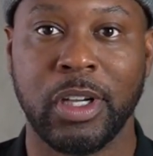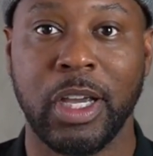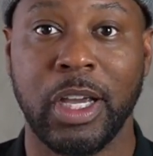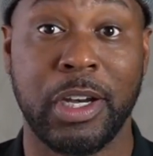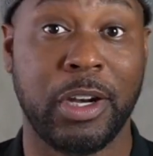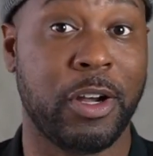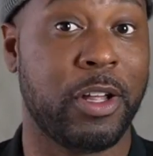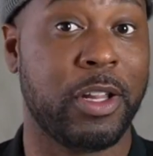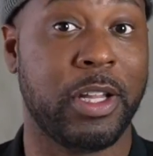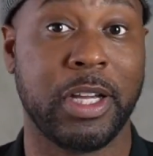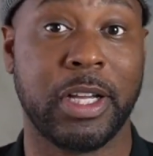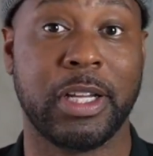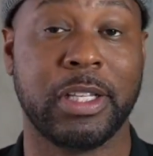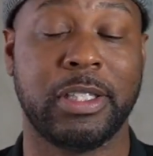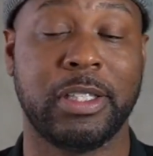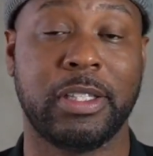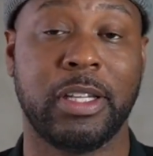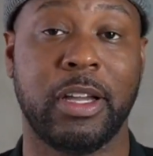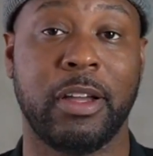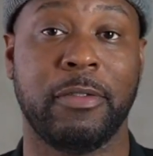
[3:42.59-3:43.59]
and all that good
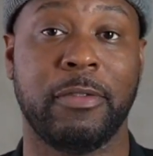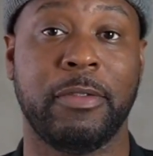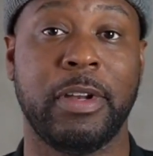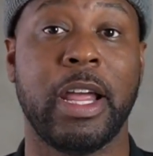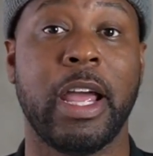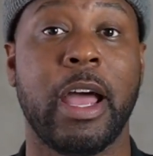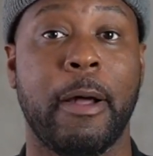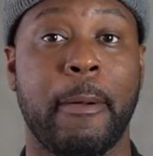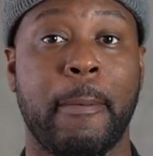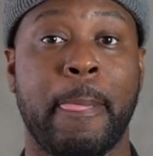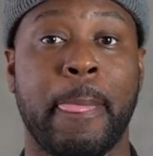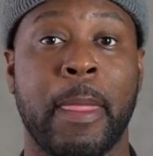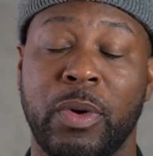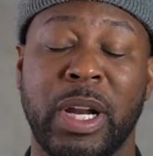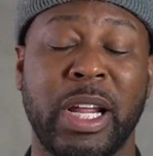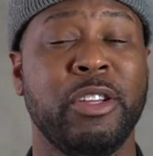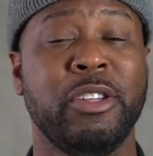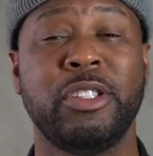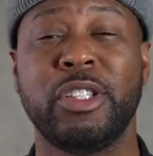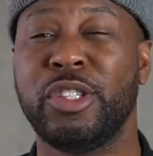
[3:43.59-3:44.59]
stuff. Now, what
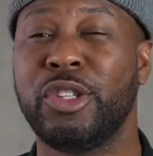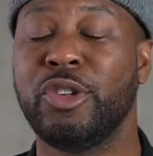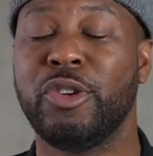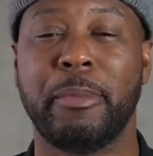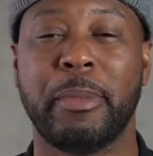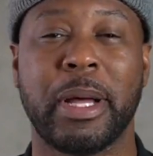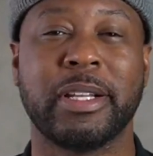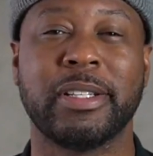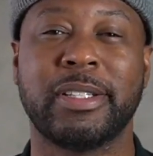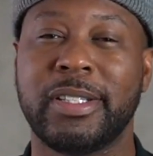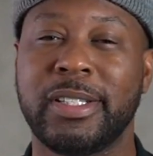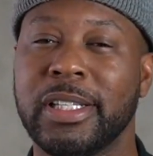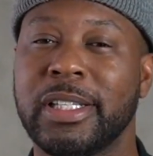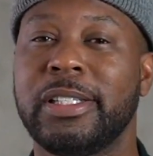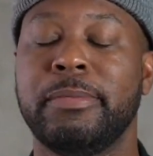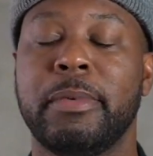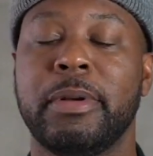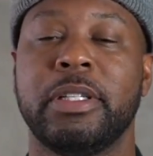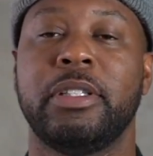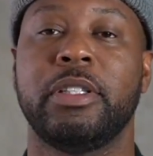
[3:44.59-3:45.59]
I used to do about
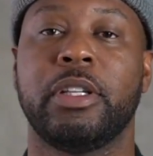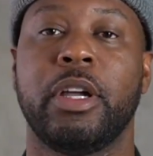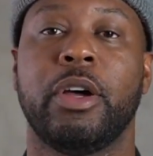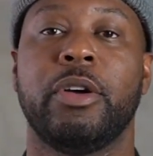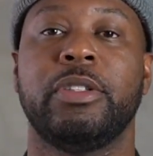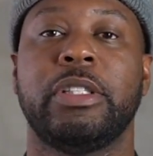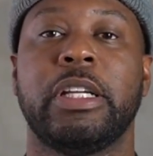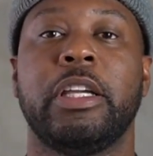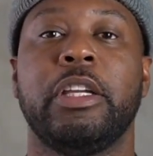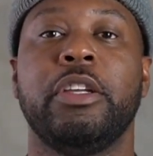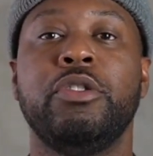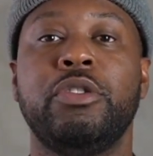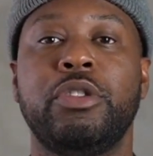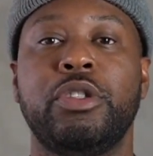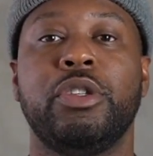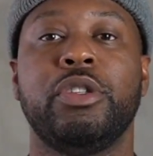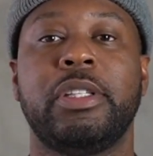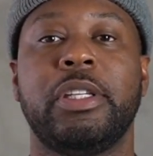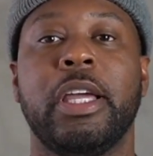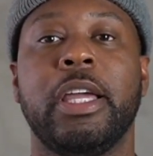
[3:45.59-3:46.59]
6 months ago is I used
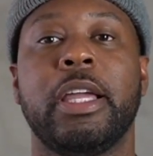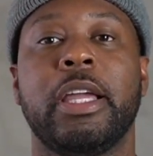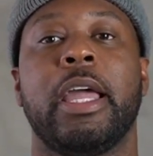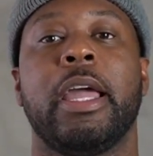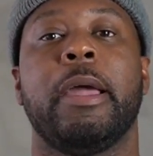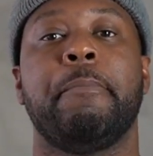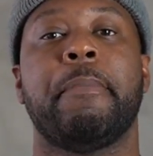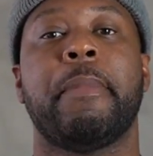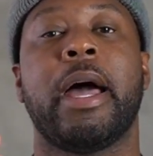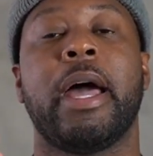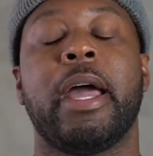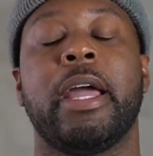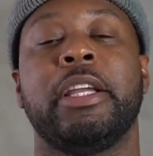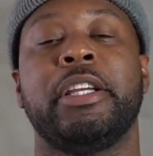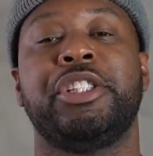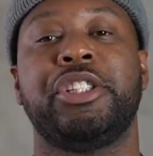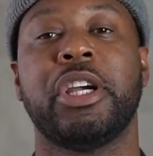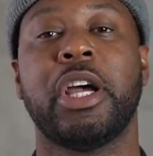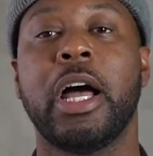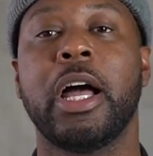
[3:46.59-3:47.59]
to take my
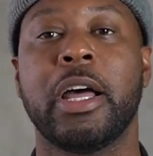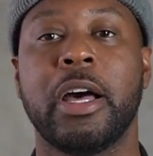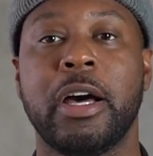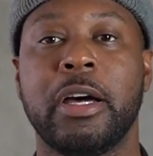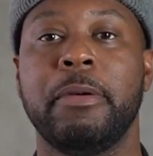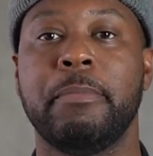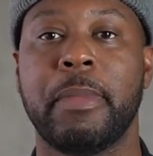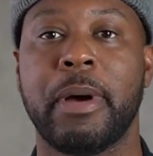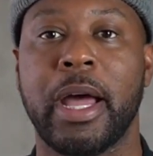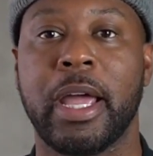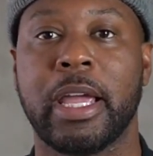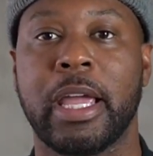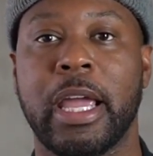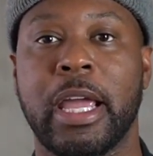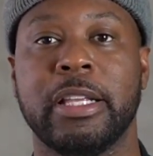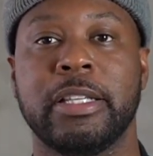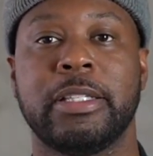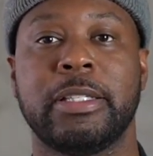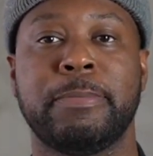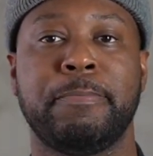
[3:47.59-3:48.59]
shotgun mic
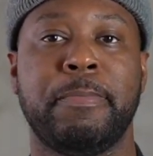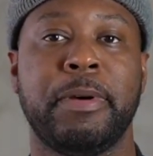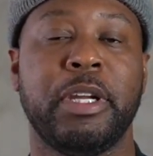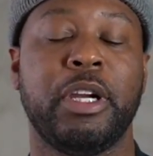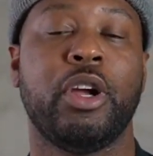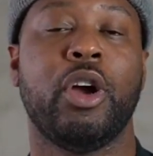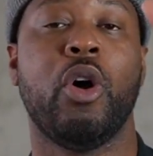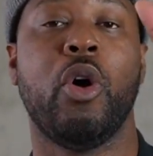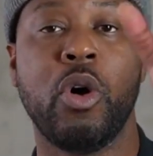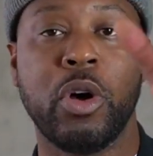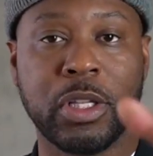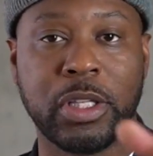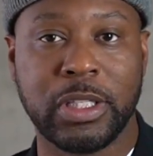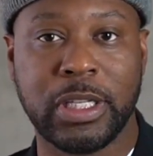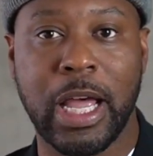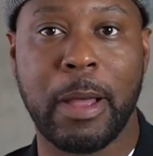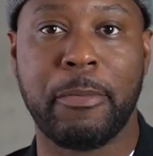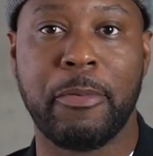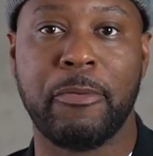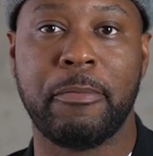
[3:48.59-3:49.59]
and put it on
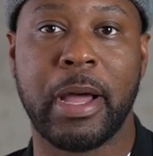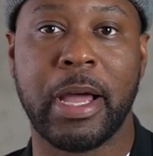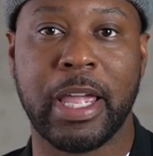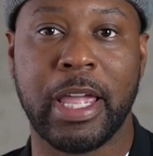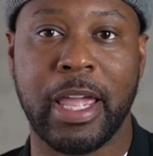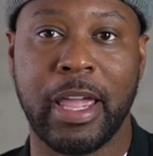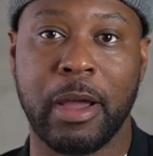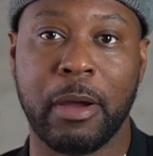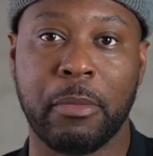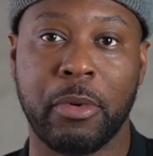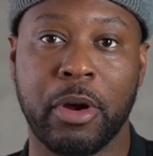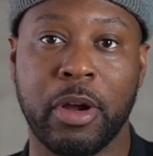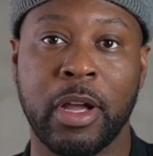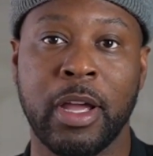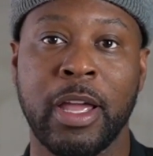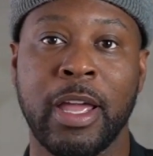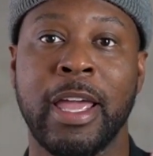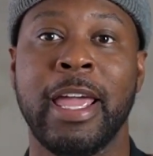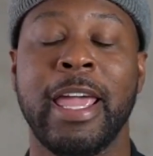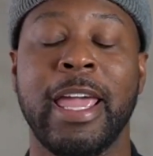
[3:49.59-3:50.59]
top of my camera,
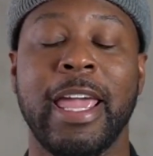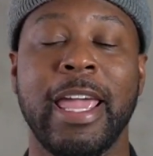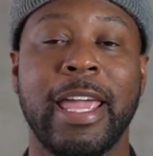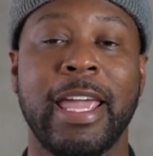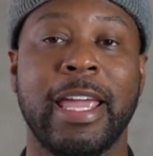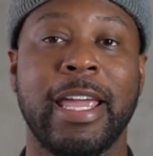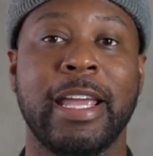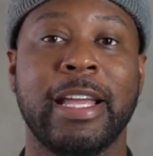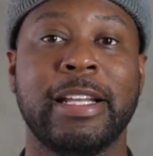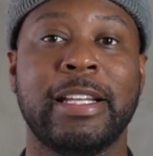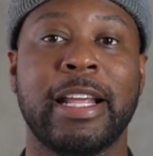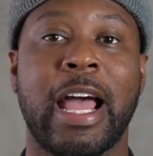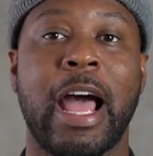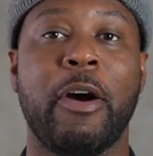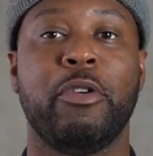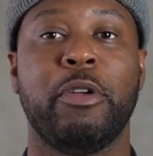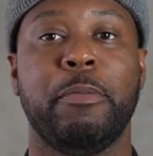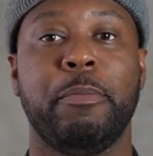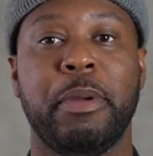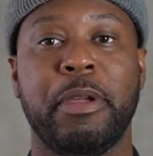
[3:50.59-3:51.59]
and I
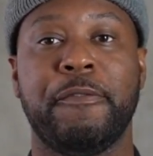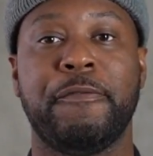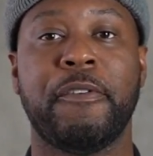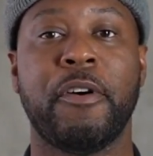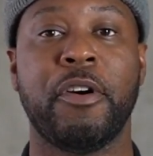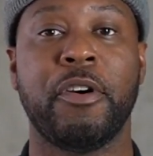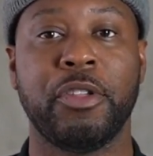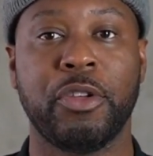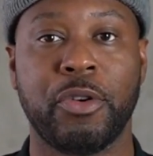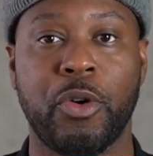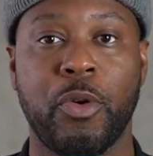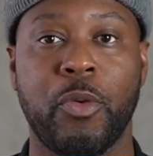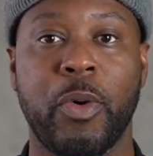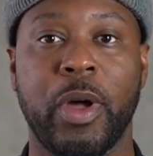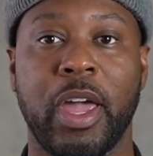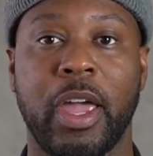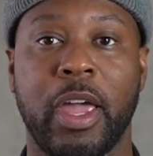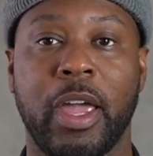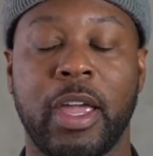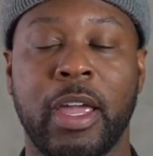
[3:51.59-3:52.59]
would be further
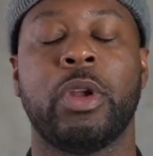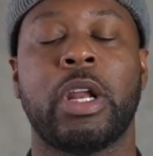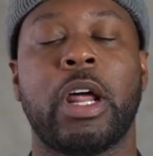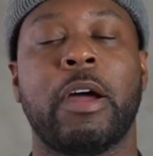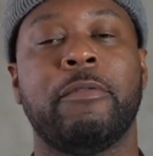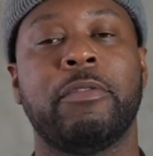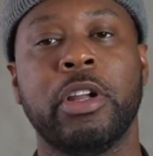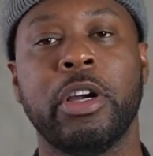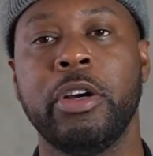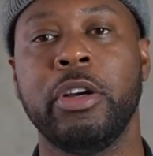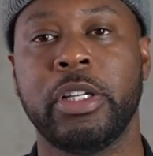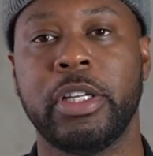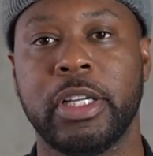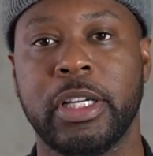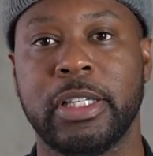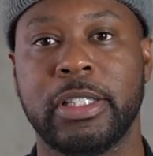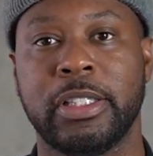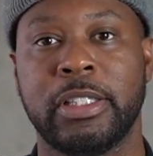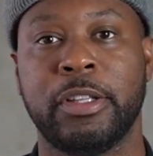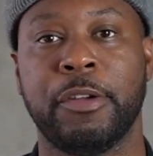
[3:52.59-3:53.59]
away. What I've learned
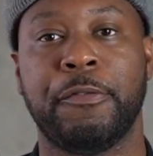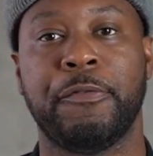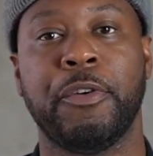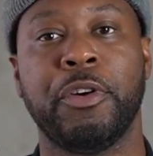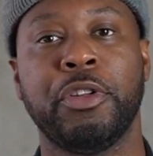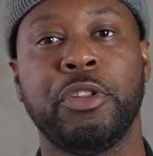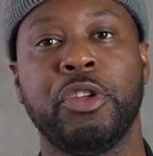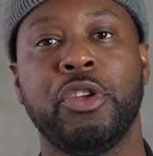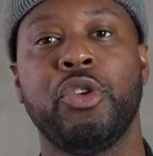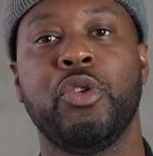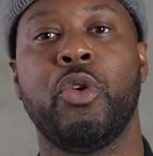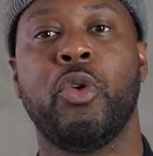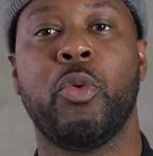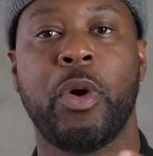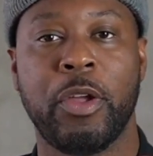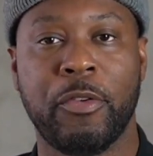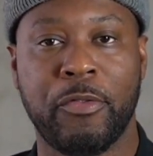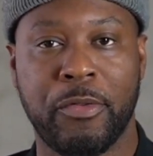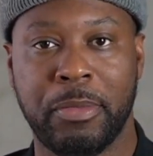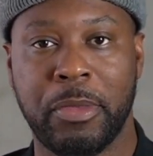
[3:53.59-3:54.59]
is the further you're
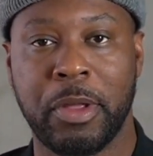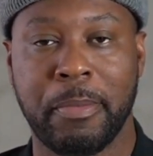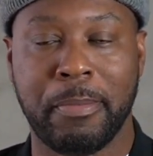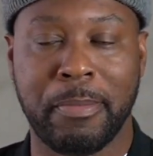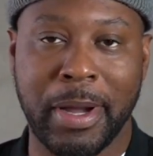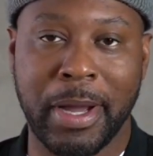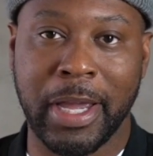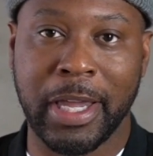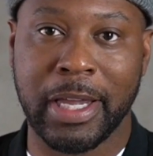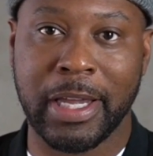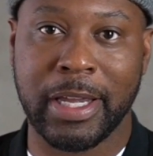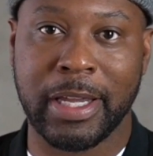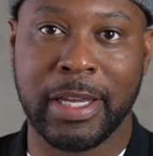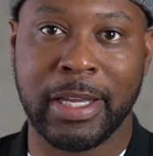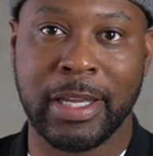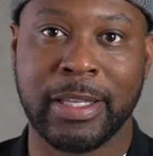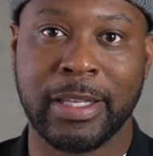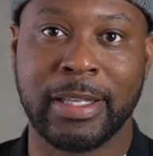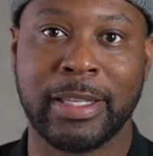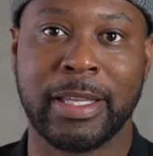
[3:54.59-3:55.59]
away from the mic,
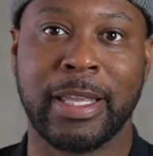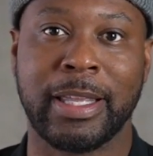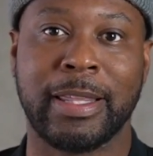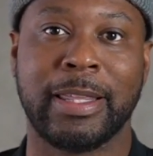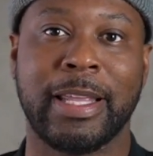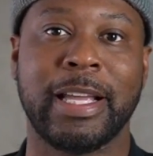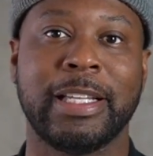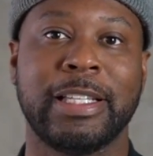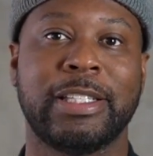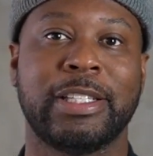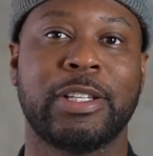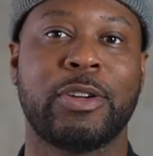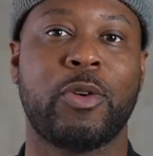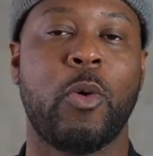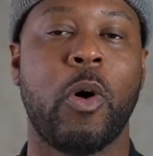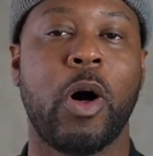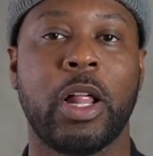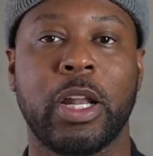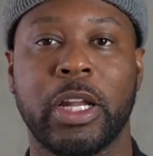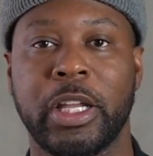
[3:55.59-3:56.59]
the less
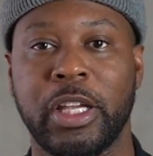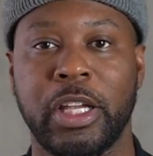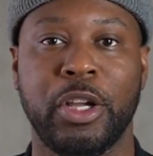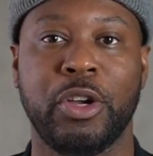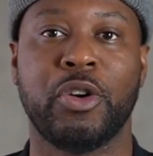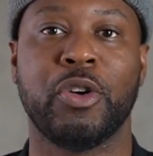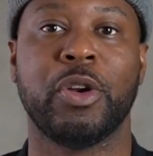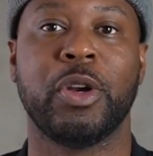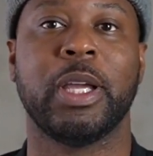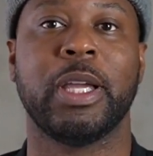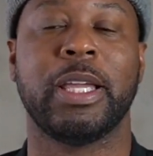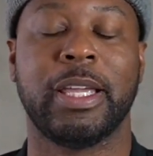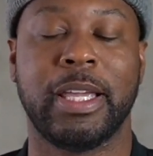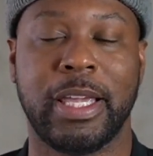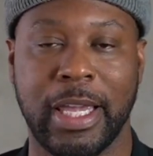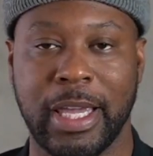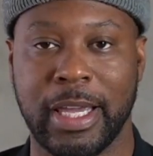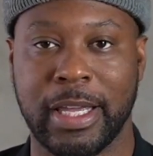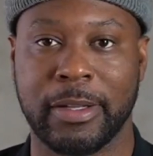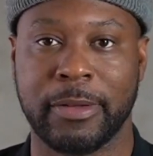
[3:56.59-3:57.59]
quality you're gonna
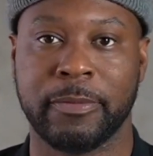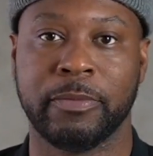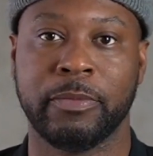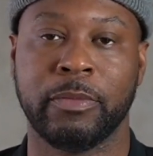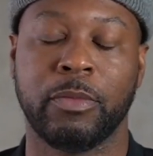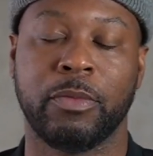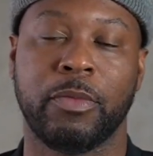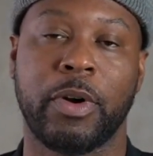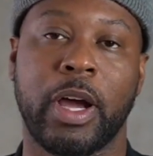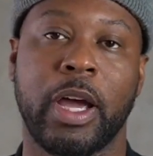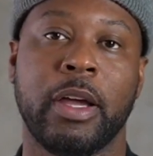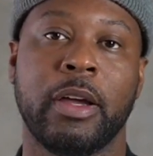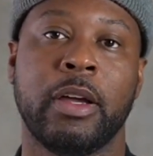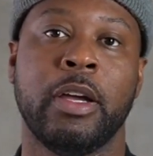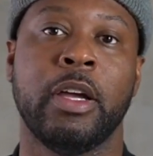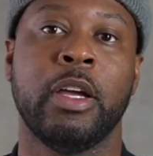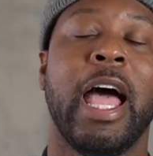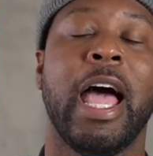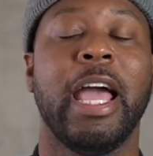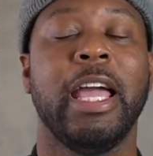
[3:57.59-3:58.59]
get, right?
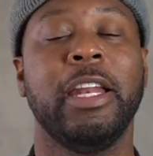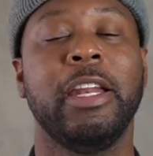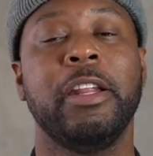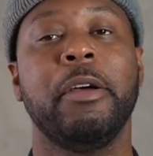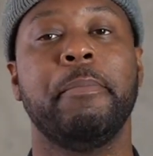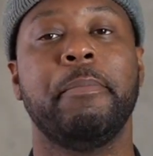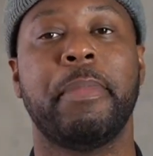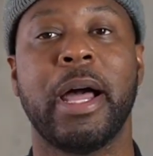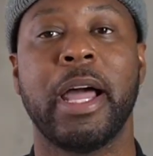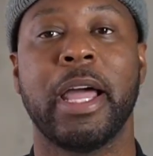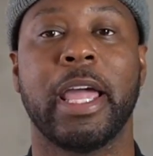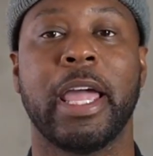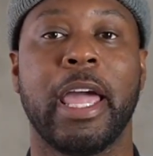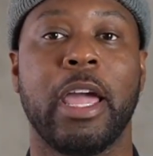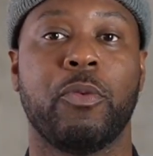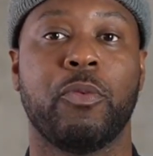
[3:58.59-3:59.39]
I ended up buying a